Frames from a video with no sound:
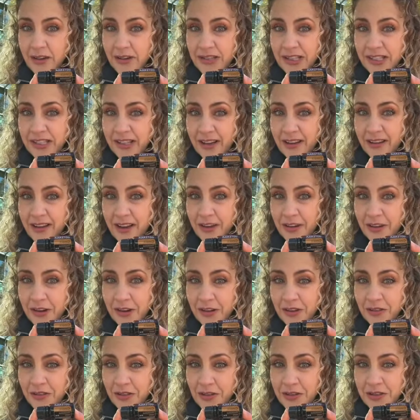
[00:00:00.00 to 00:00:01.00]
She's got on her
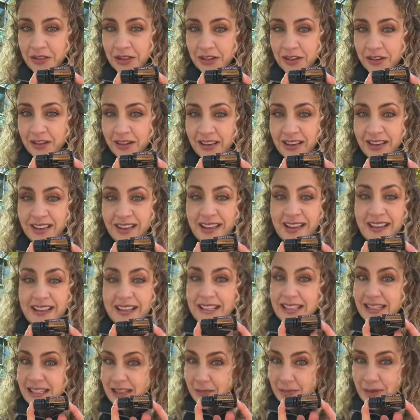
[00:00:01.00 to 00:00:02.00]
diffuser
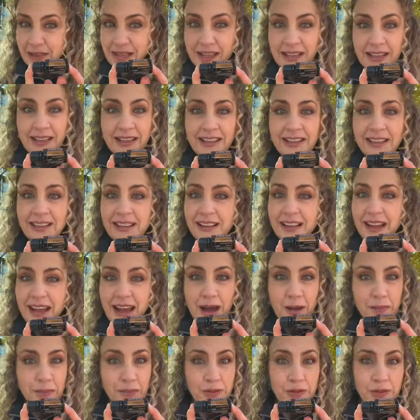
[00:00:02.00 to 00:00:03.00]
cinnamon
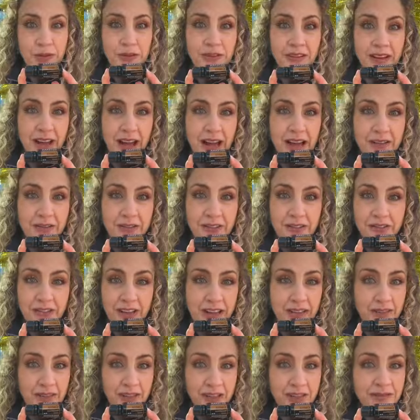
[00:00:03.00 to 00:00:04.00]
apple kind of a
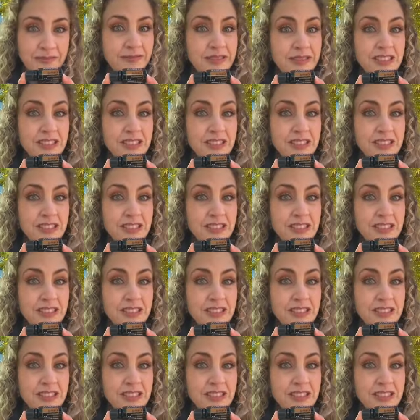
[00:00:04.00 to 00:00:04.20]
flavor.